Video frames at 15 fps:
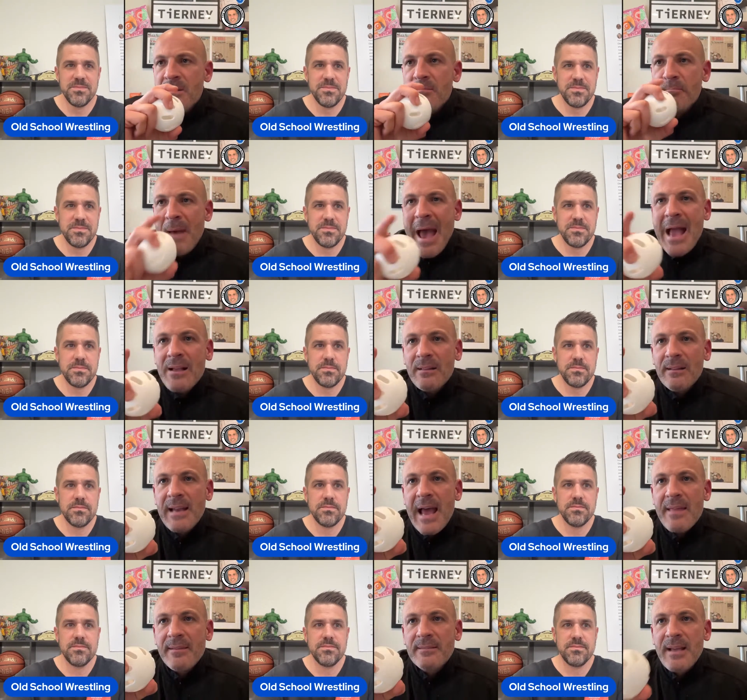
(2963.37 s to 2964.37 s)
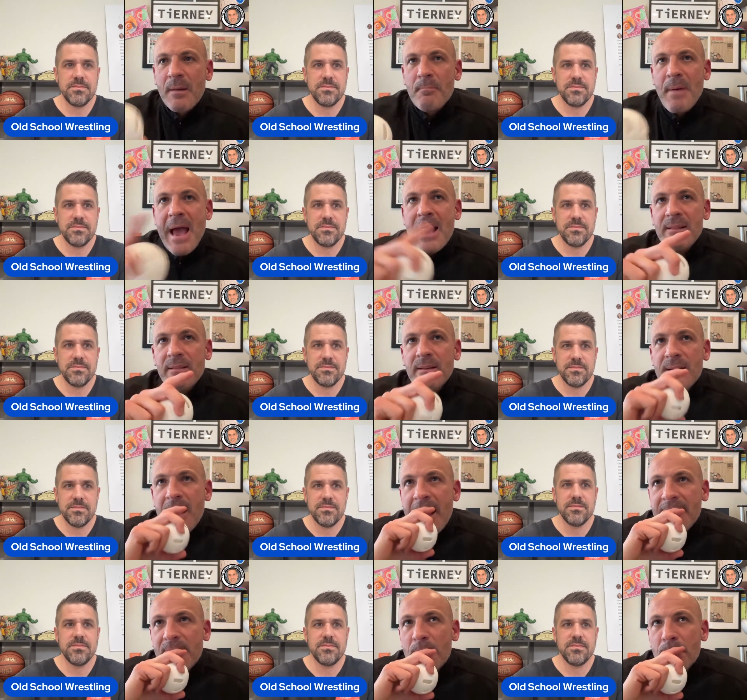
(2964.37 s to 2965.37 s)
Speaker 1: Backlund had the time. Backlund
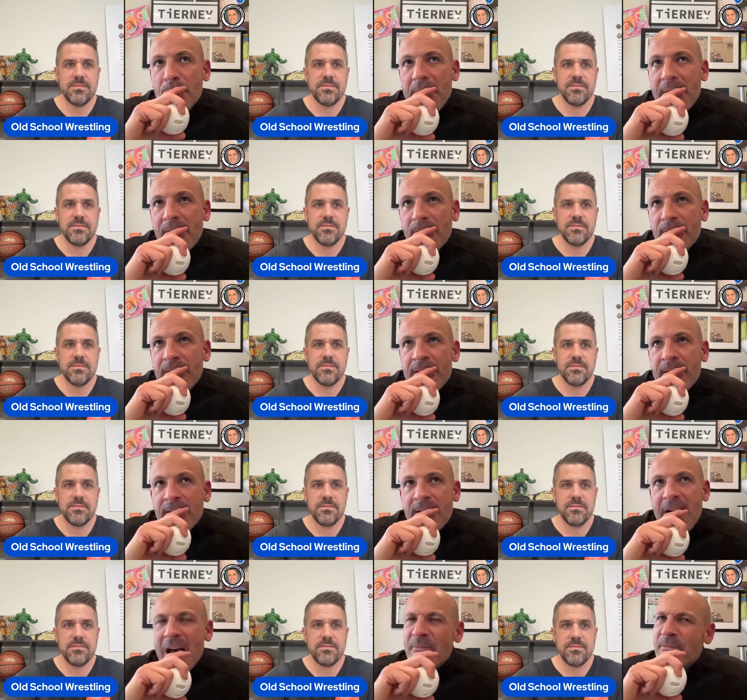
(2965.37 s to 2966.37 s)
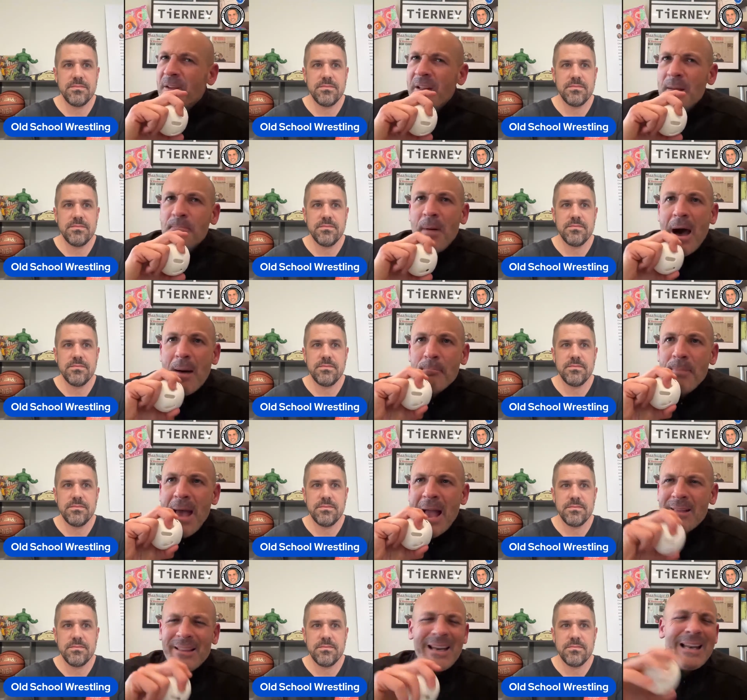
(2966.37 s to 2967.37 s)
got the belt. I feel like Bob
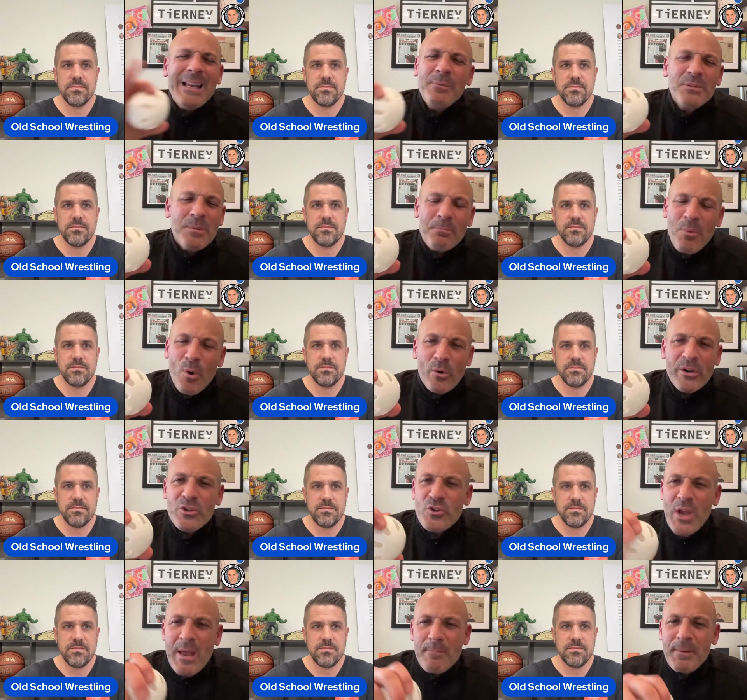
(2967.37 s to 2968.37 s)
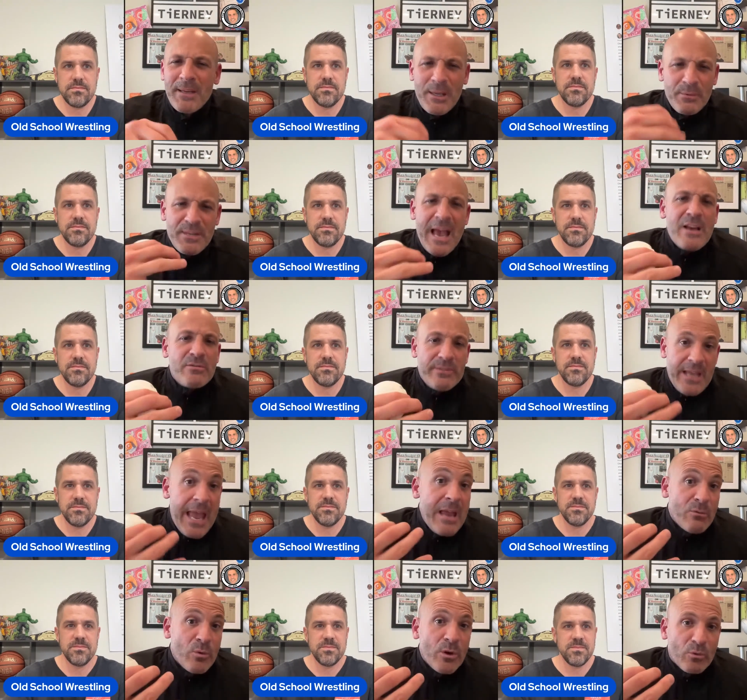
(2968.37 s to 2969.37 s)
Backlund, and he was a boring champion. He was actually
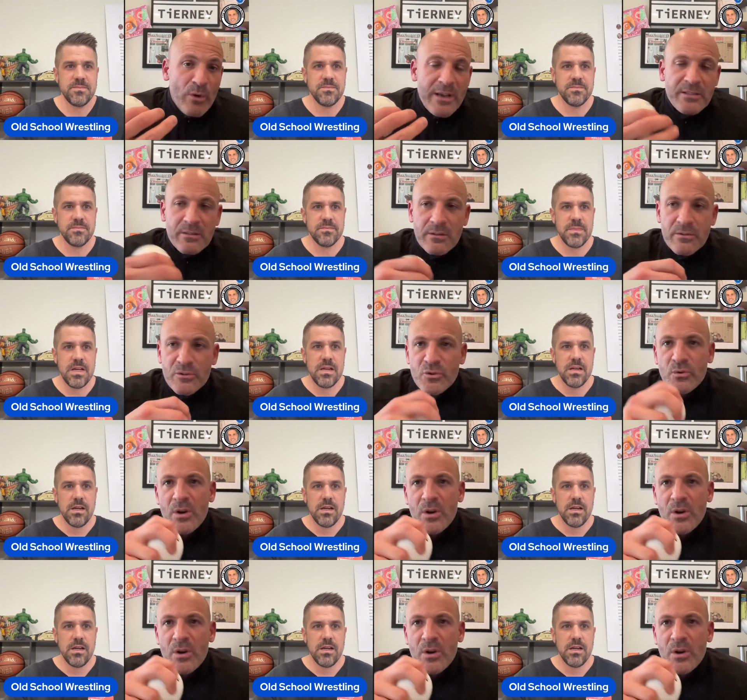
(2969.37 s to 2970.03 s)
a real wrestler, as you